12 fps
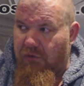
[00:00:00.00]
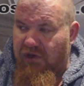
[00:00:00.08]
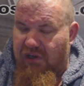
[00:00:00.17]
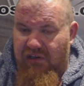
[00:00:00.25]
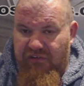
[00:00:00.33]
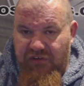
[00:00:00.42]

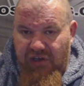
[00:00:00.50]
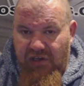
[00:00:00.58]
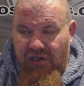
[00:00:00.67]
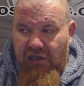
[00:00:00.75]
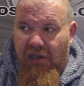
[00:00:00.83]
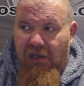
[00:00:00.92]
we're going to
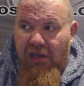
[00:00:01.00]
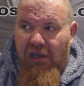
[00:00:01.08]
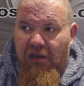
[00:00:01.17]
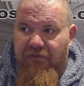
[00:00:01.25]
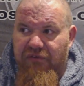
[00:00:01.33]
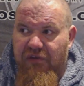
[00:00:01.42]
see
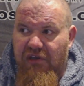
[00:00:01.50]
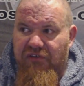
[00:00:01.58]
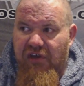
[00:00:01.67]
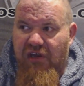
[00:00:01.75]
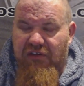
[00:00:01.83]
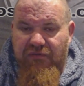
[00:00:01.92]
if
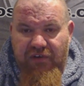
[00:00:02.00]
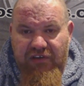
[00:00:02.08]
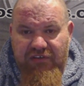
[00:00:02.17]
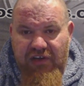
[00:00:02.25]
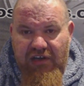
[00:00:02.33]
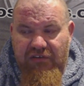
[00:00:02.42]
injecting
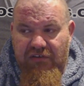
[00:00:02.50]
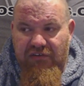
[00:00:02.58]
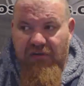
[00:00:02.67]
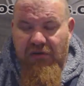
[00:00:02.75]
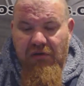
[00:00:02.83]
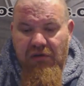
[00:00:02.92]
fast
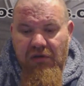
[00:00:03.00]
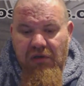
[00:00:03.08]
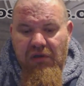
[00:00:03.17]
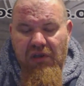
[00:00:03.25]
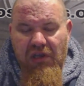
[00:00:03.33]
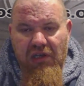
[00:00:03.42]
actors
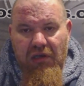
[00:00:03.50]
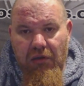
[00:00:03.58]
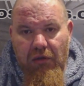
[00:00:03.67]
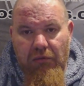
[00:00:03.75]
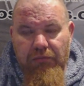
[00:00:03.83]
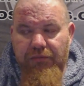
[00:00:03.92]
in a
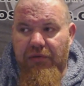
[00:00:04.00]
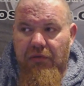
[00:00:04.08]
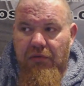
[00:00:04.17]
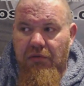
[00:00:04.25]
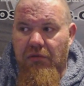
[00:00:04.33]
lump